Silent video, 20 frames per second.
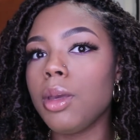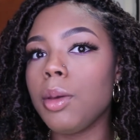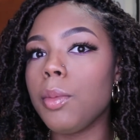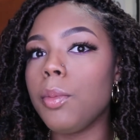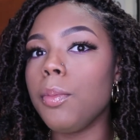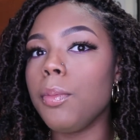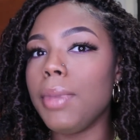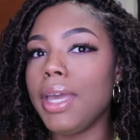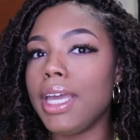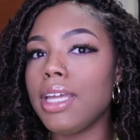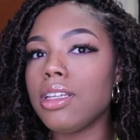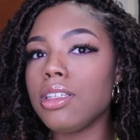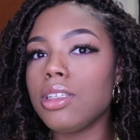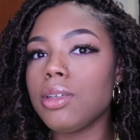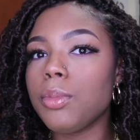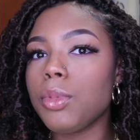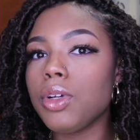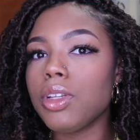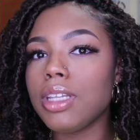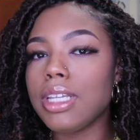
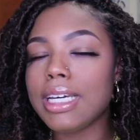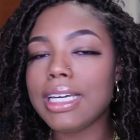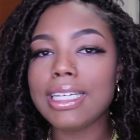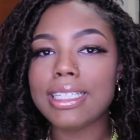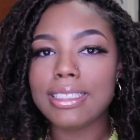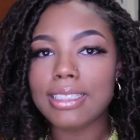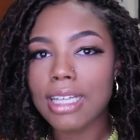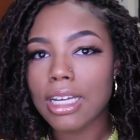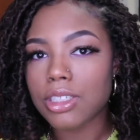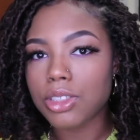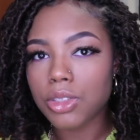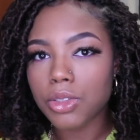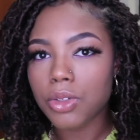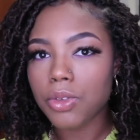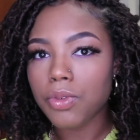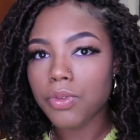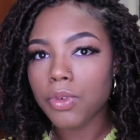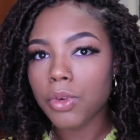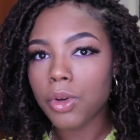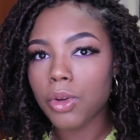manageable look. It's not
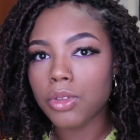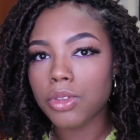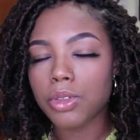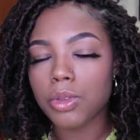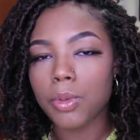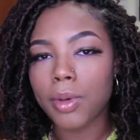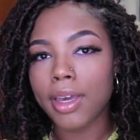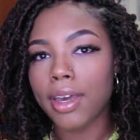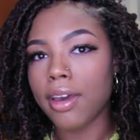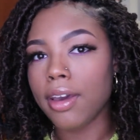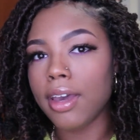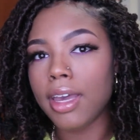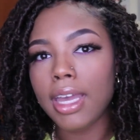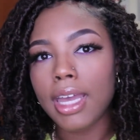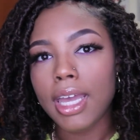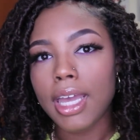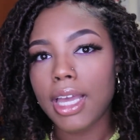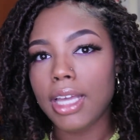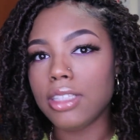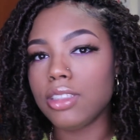too full to where
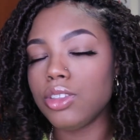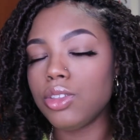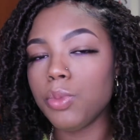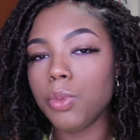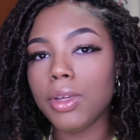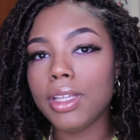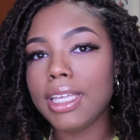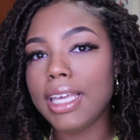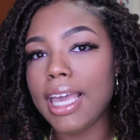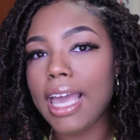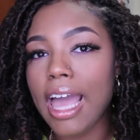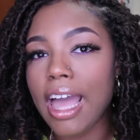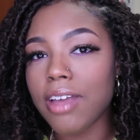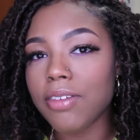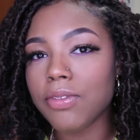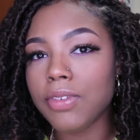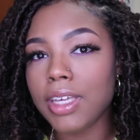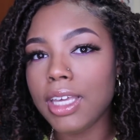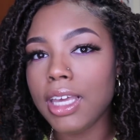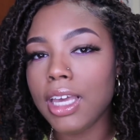it's really
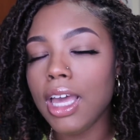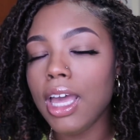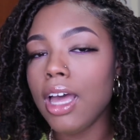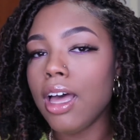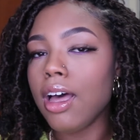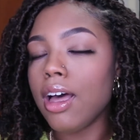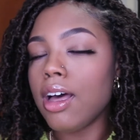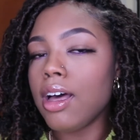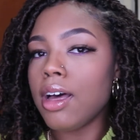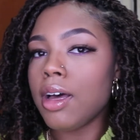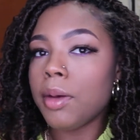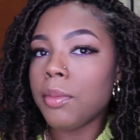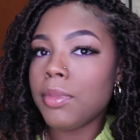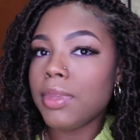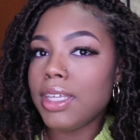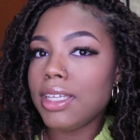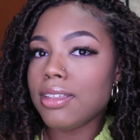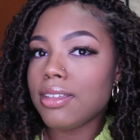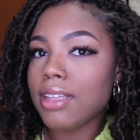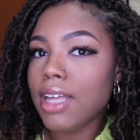heavy.
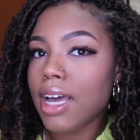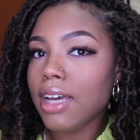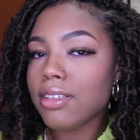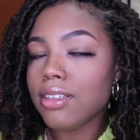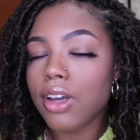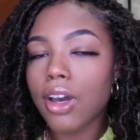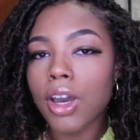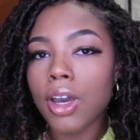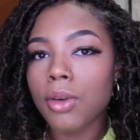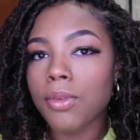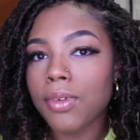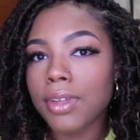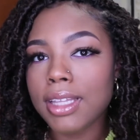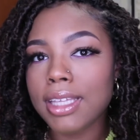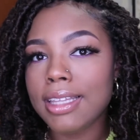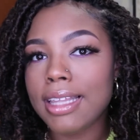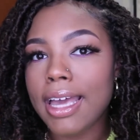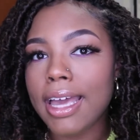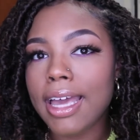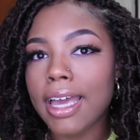These locks aren't
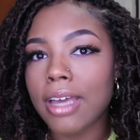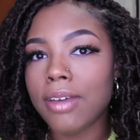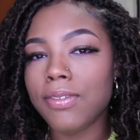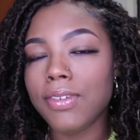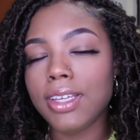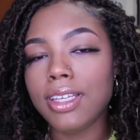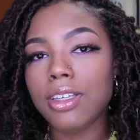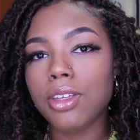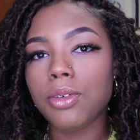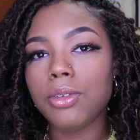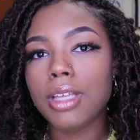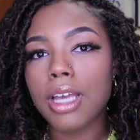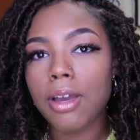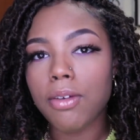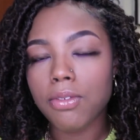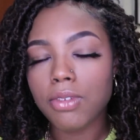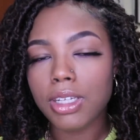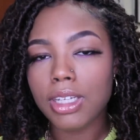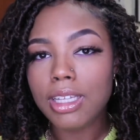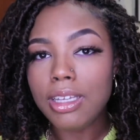really that heavy. You
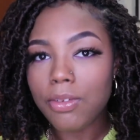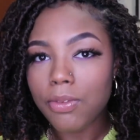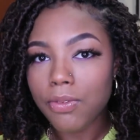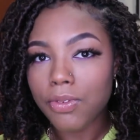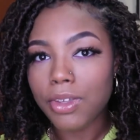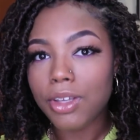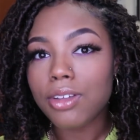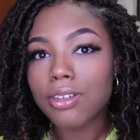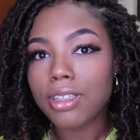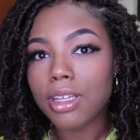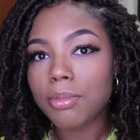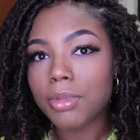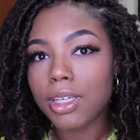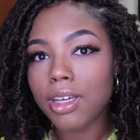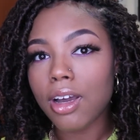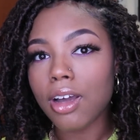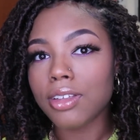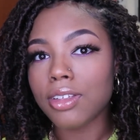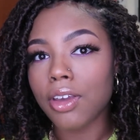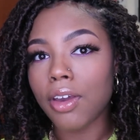definitely feel
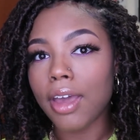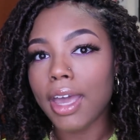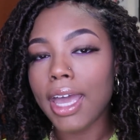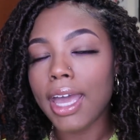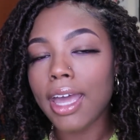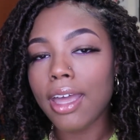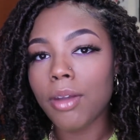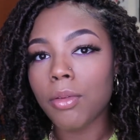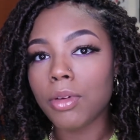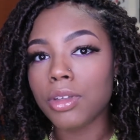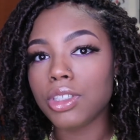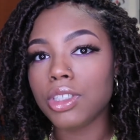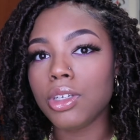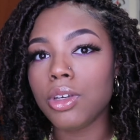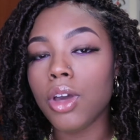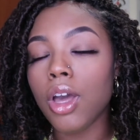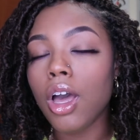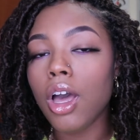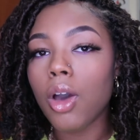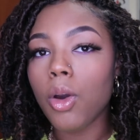something on your head once
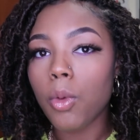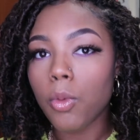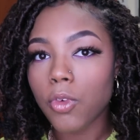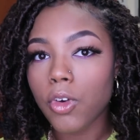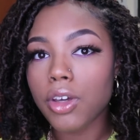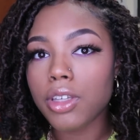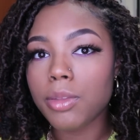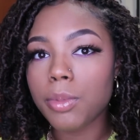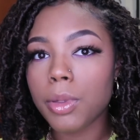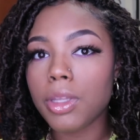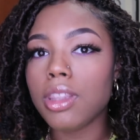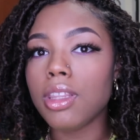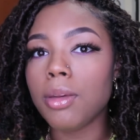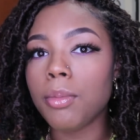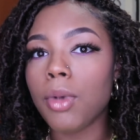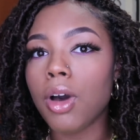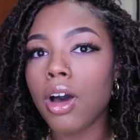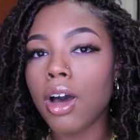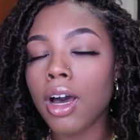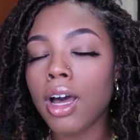you first put
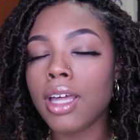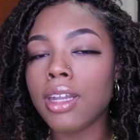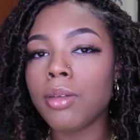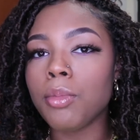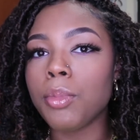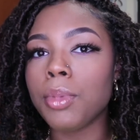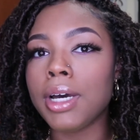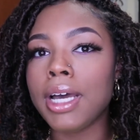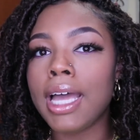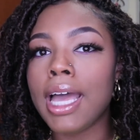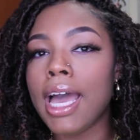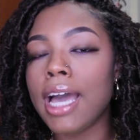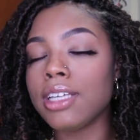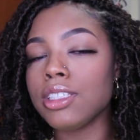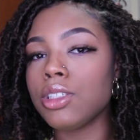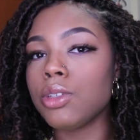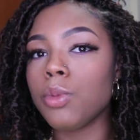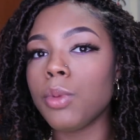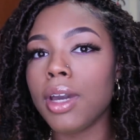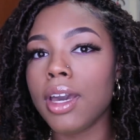them on, but
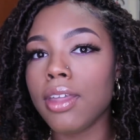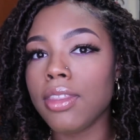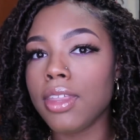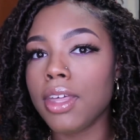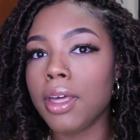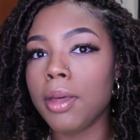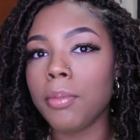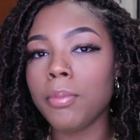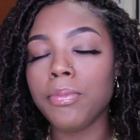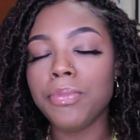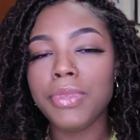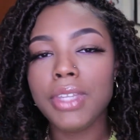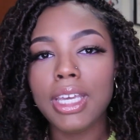as you wear them,